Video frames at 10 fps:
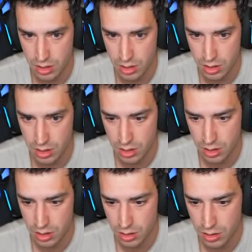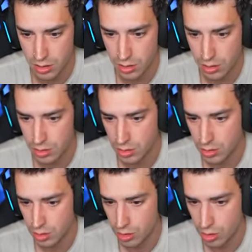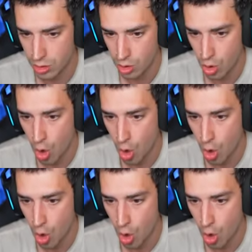Nobody speaks.